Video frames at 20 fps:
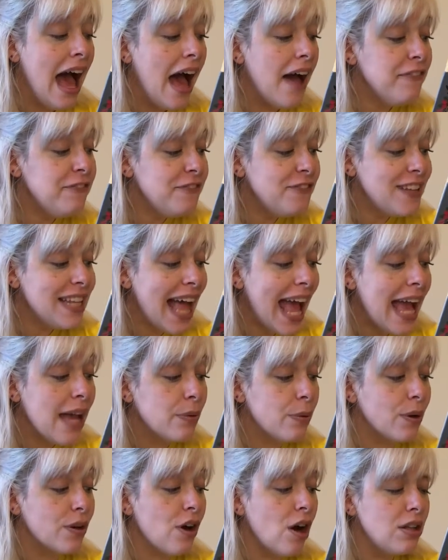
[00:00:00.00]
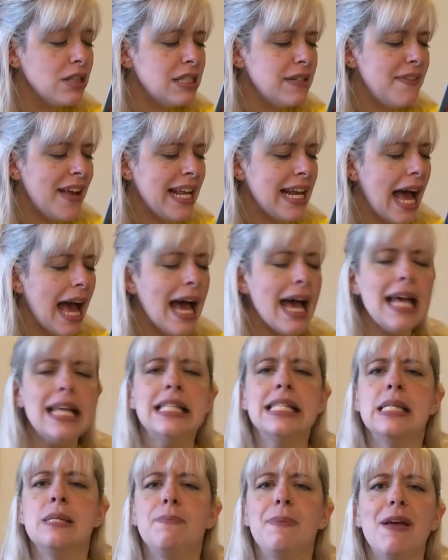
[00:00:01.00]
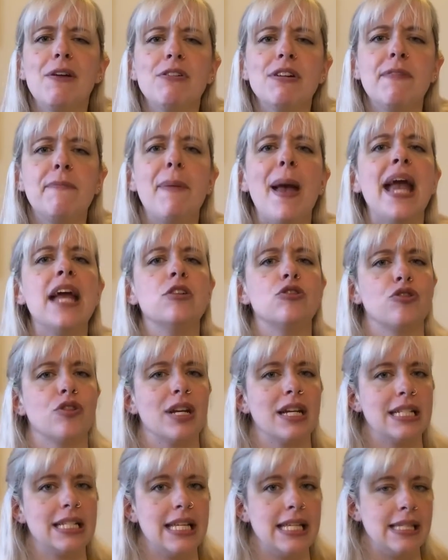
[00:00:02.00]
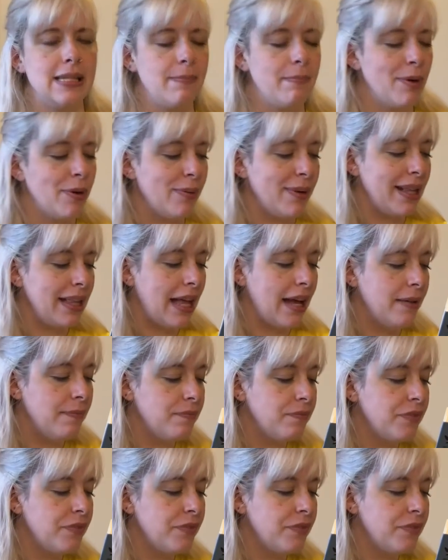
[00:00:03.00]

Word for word: a flag will cultivate a spirit of patriotism, Marilla.